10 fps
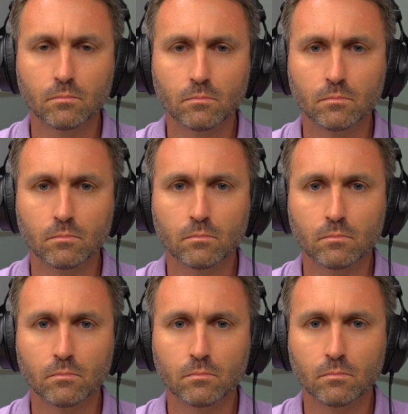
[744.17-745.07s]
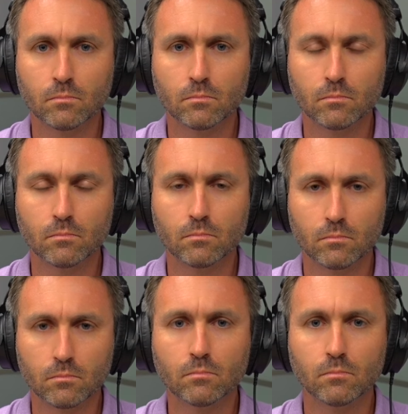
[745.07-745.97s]

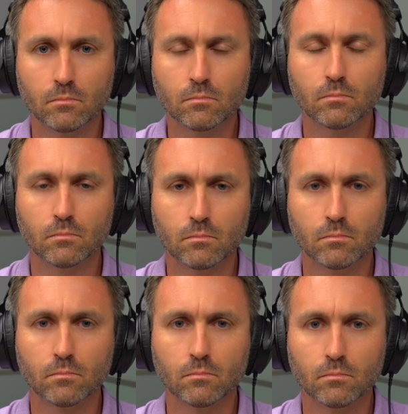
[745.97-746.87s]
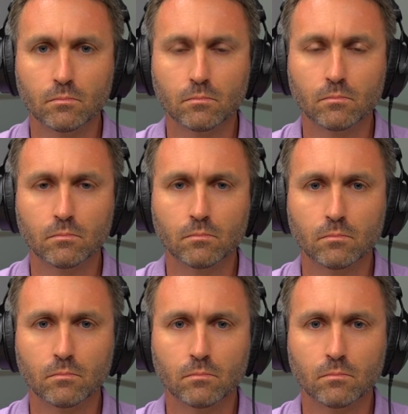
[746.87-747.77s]

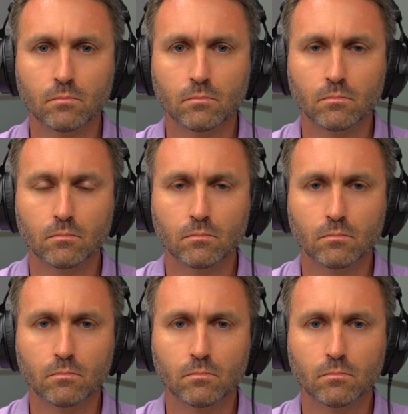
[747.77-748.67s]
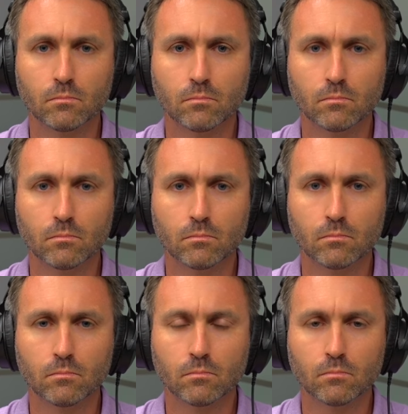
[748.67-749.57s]

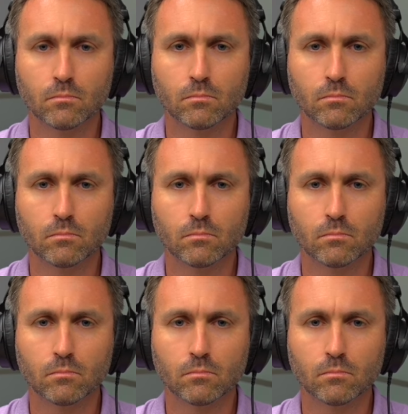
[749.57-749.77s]
(not speaking)